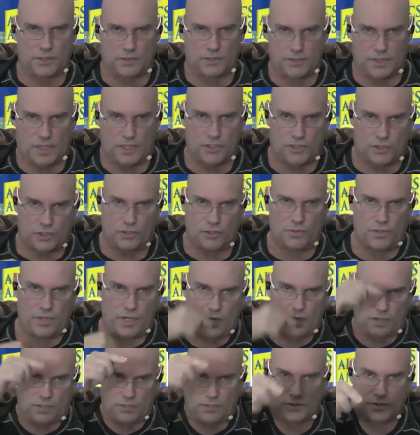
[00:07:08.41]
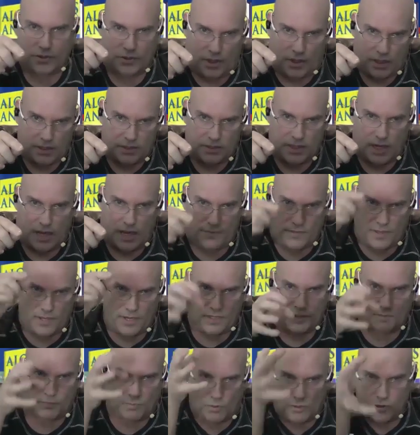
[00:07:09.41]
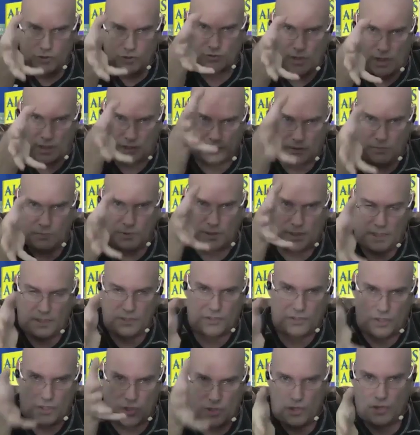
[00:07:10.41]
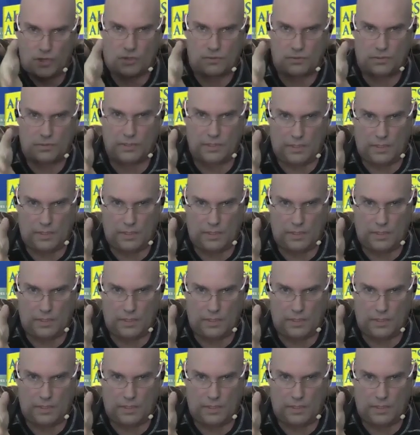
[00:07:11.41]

I'll say 2 years because then it's more directly related to you.